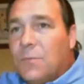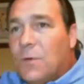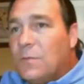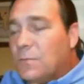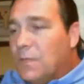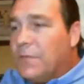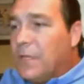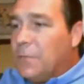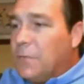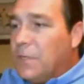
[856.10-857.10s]
you one
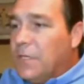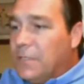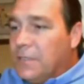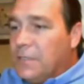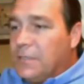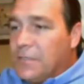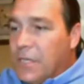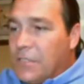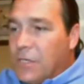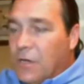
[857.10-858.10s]
thing we really need to
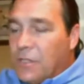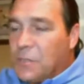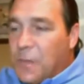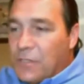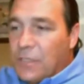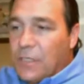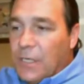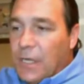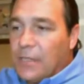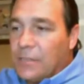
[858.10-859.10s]
touch on,
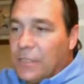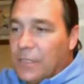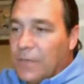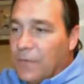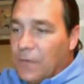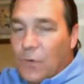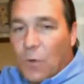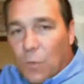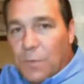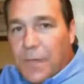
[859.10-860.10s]
especially if you're
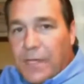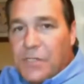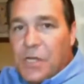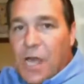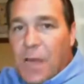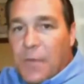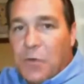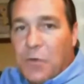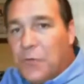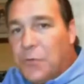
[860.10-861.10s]
a one-man shop and
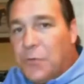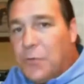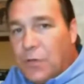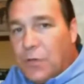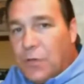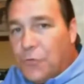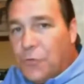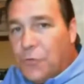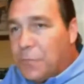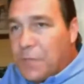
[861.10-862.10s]
you're doing
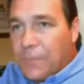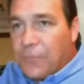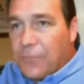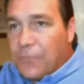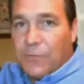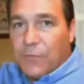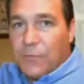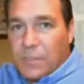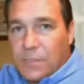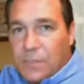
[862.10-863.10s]
2, sometimes 3
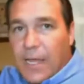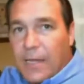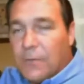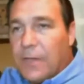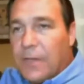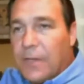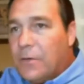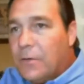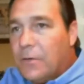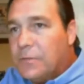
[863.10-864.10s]
inspections a day. I know how
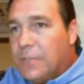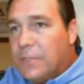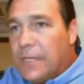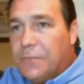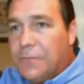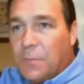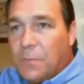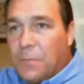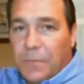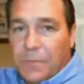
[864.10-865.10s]
that goes. The heck, we've
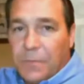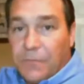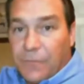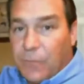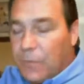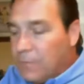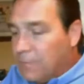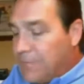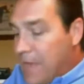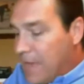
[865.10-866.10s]
done
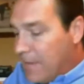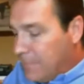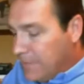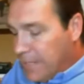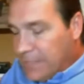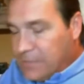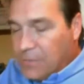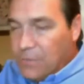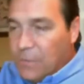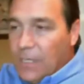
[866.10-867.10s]
4 or 5 in a day.
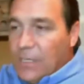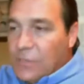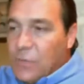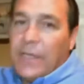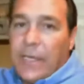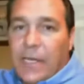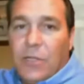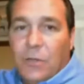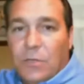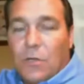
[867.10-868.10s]
So I
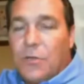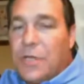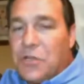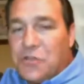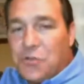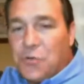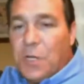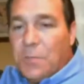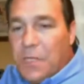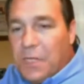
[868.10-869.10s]
get it. You get
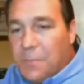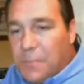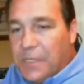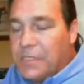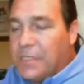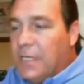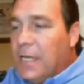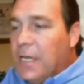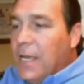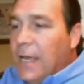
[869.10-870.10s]
extremely busy.
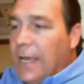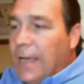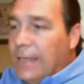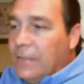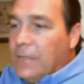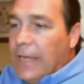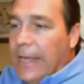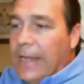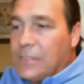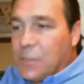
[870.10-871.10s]
And
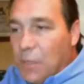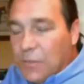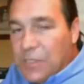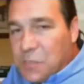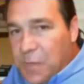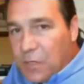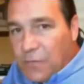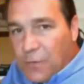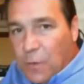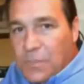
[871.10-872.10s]
as a
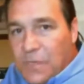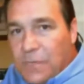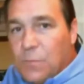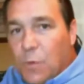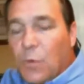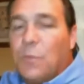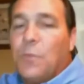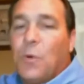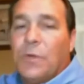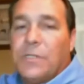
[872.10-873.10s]
multi-inspector firm, it's even more
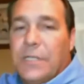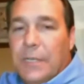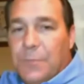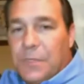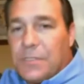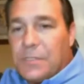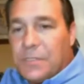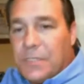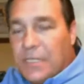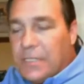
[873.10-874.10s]
important to keep
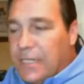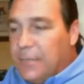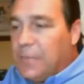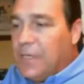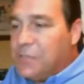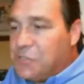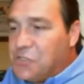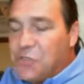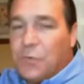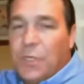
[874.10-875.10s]
things as
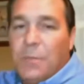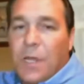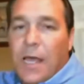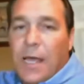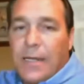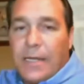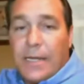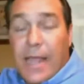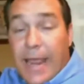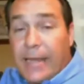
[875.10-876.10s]
streamlined
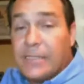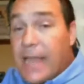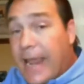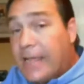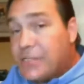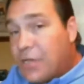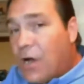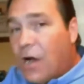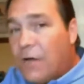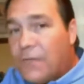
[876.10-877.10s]
and as
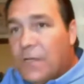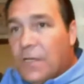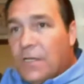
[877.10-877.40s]
hands-off